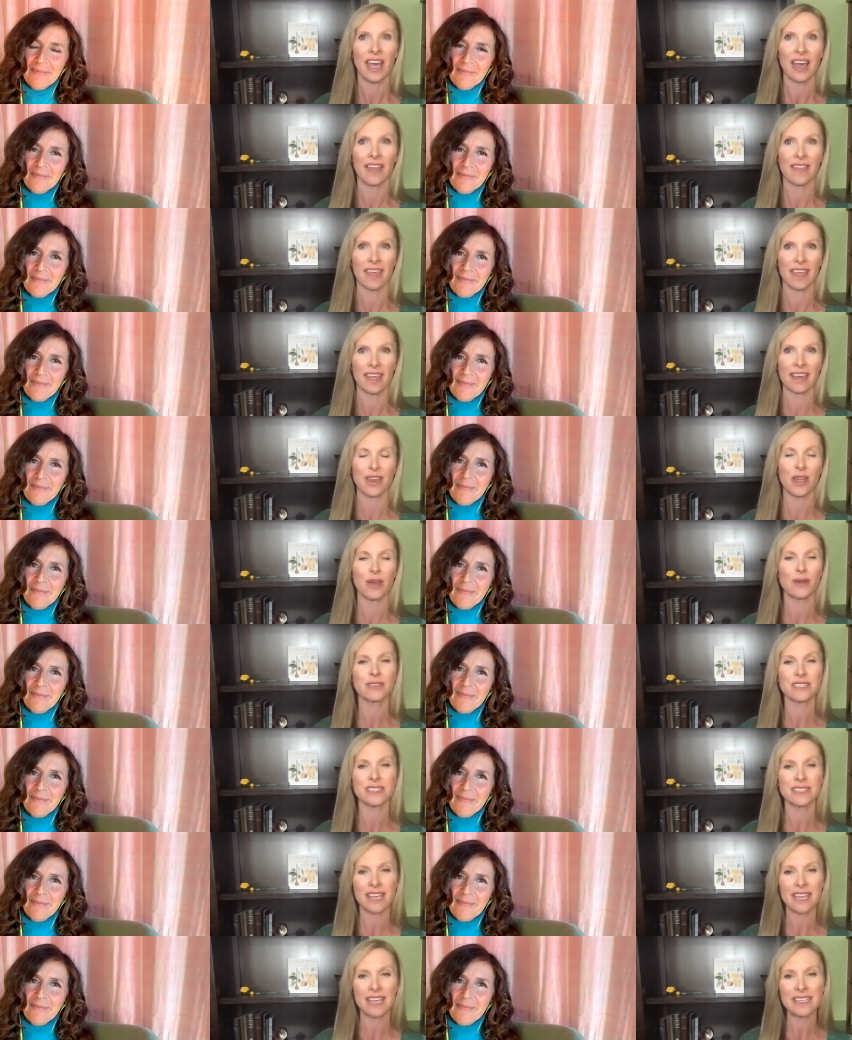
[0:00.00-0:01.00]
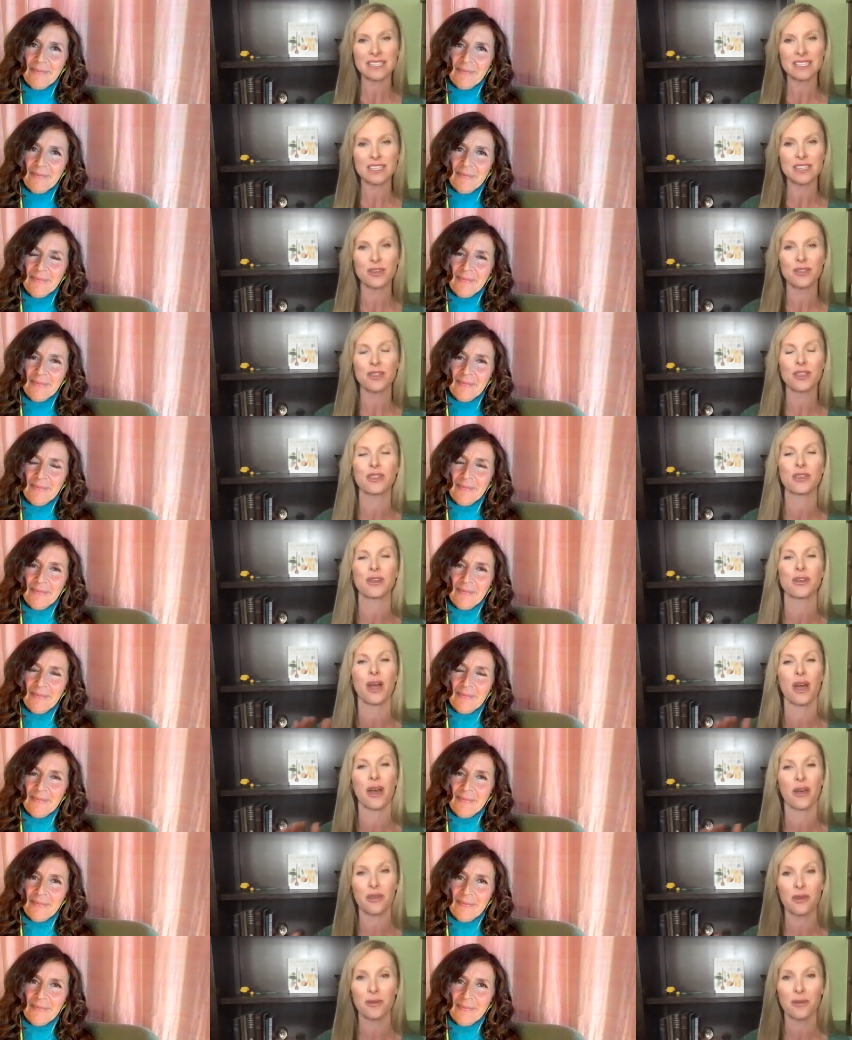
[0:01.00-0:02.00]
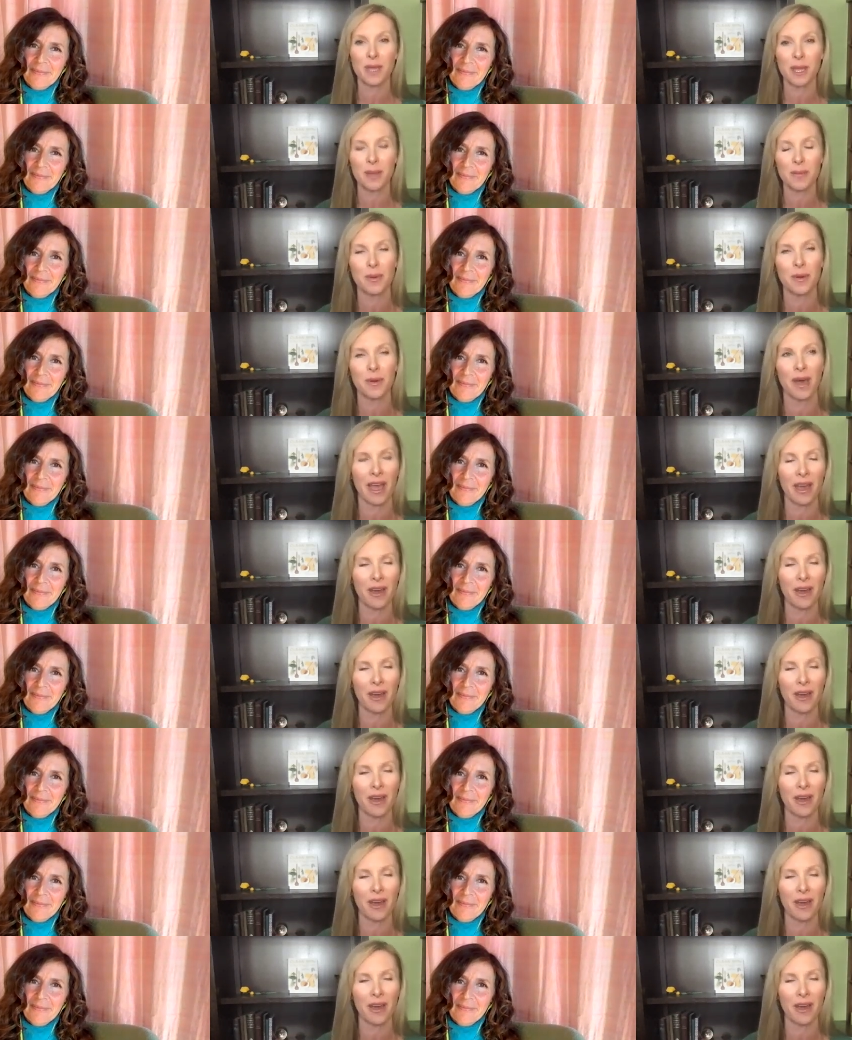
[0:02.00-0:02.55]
Speaker 1: and that knows nice to know that there are other people